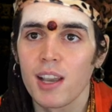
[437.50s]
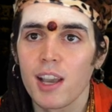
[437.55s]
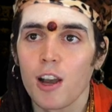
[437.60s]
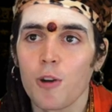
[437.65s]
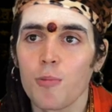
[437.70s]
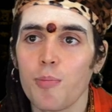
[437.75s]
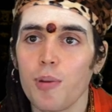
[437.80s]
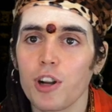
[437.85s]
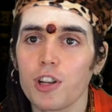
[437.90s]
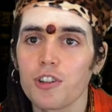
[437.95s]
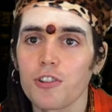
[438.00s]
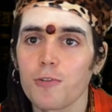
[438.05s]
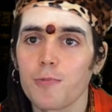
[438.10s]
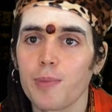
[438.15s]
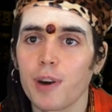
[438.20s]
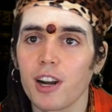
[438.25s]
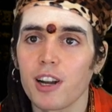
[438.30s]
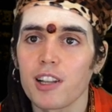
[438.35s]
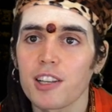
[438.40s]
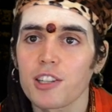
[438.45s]
A bunch of
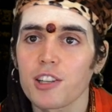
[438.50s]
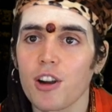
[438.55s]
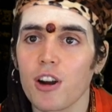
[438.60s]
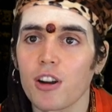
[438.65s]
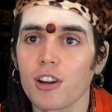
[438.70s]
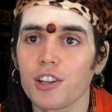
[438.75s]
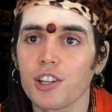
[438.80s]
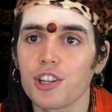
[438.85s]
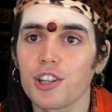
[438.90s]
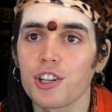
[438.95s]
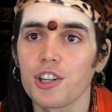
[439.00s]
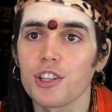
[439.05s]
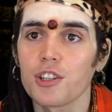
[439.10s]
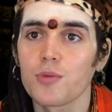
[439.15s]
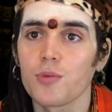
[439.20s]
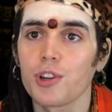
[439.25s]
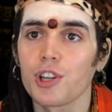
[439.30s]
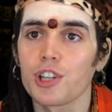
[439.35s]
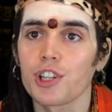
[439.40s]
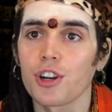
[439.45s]
powerless cognitions
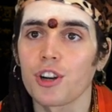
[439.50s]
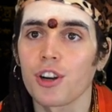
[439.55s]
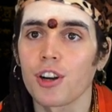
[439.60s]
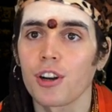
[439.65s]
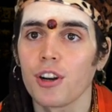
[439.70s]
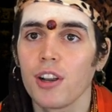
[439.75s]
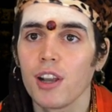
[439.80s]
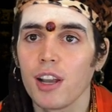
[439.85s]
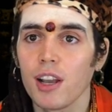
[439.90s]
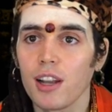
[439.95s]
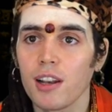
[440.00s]
which are